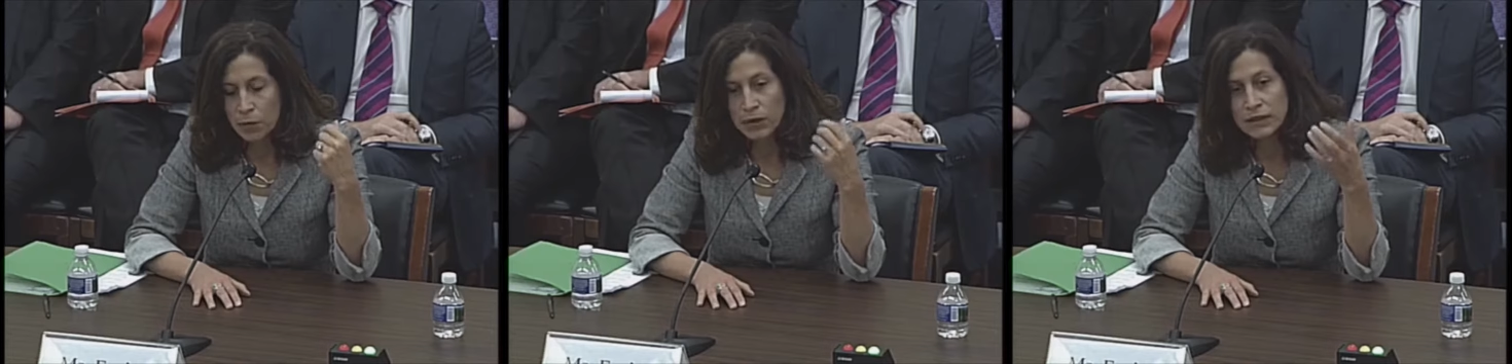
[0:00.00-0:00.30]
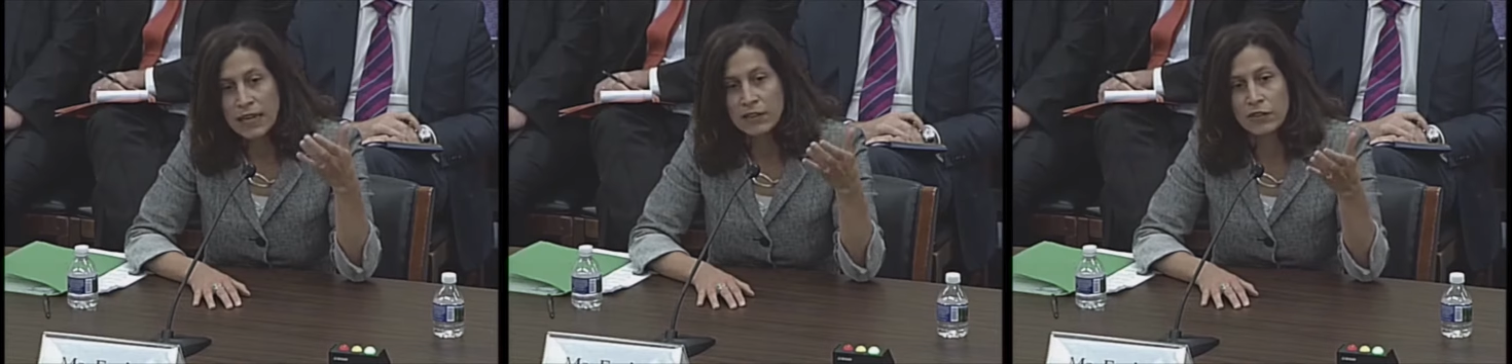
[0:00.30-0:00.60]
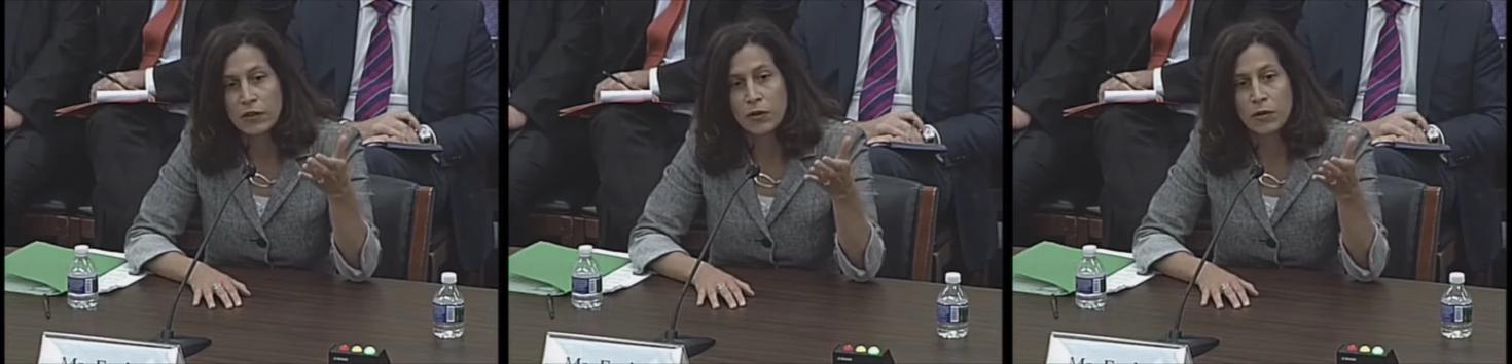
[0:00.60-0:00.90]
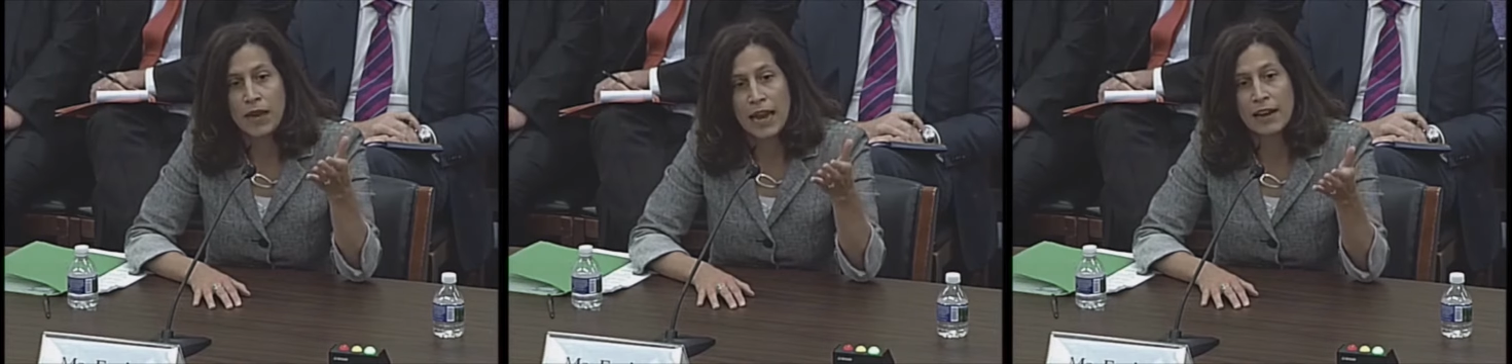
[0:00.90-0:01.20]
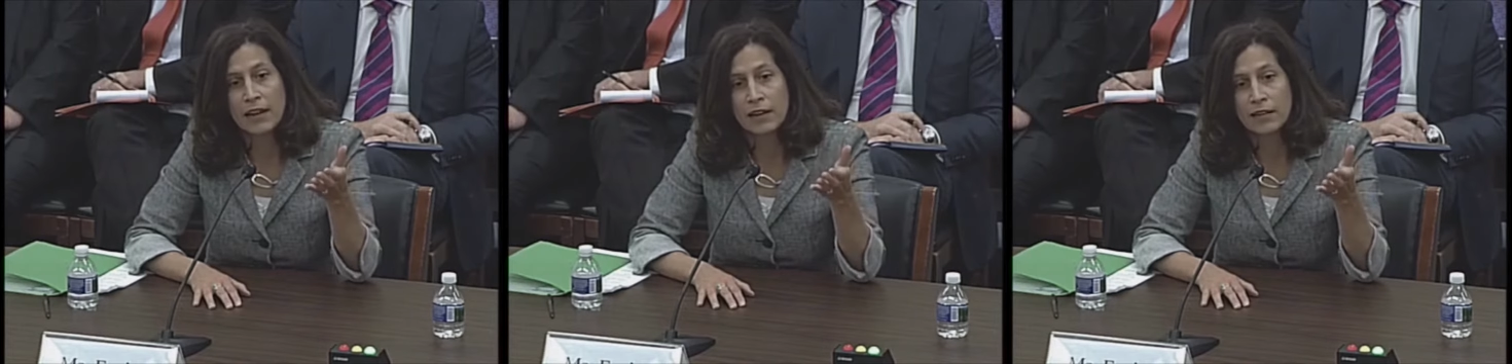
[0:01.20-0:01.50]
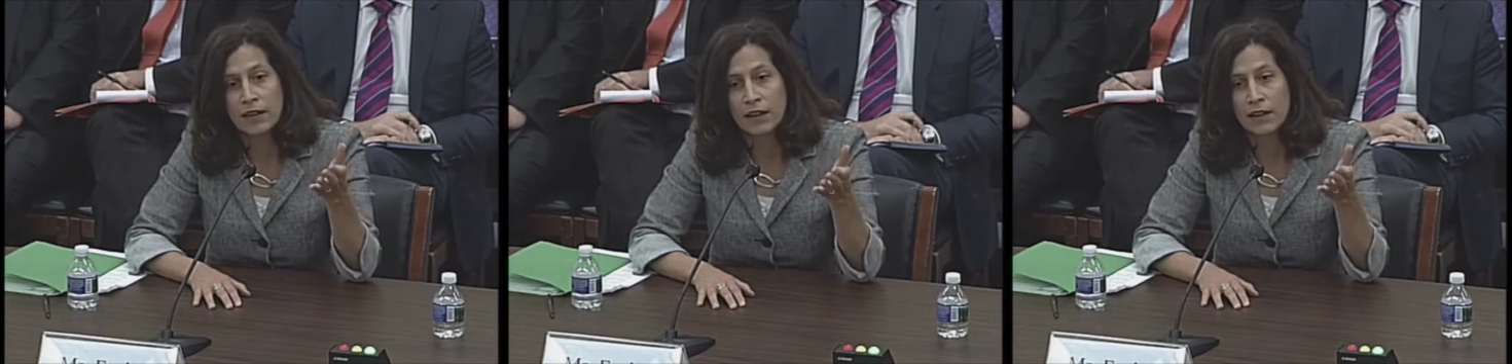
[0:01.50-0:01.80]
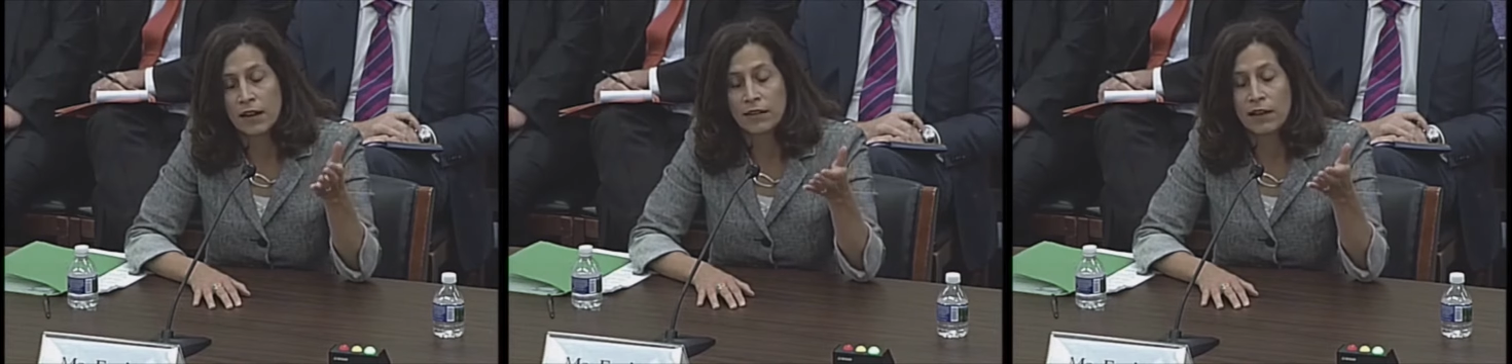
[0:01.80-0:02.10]
relates to Canada's
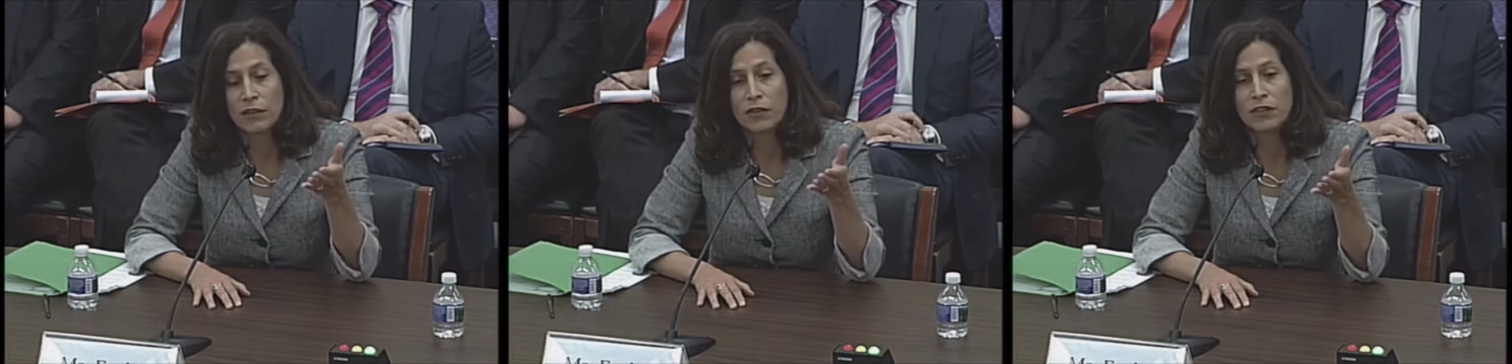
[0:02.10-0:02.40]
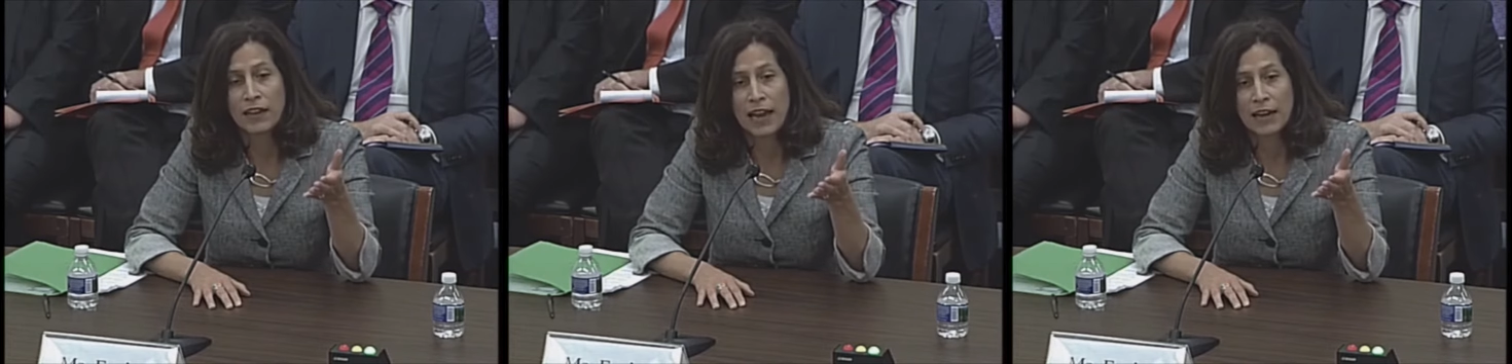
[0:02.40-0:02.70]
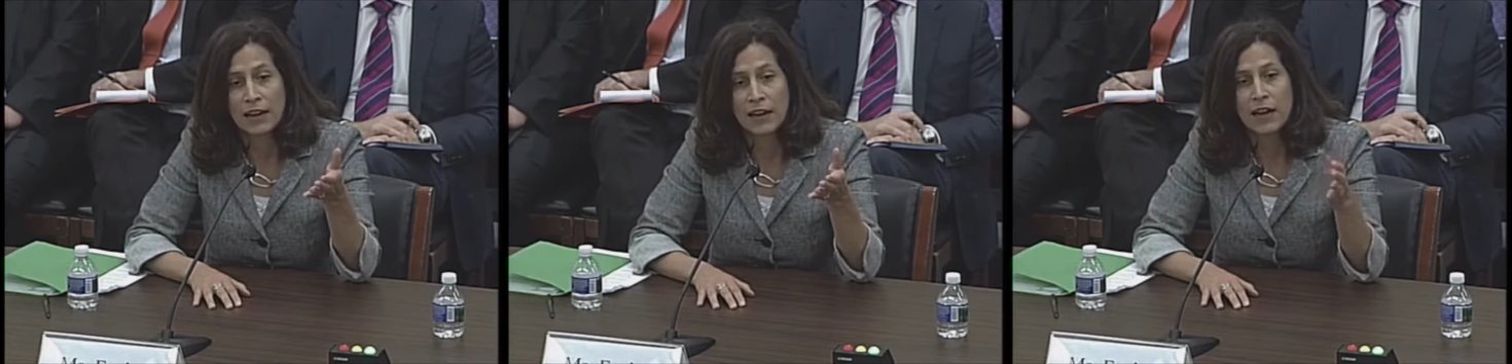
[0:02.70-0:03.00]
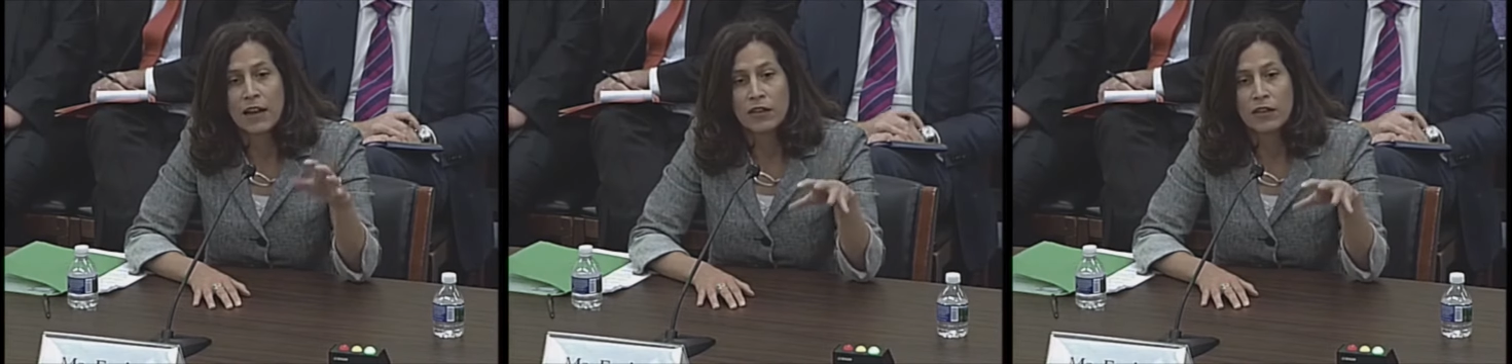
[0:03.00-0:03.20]
uh, uh doctors in Canada.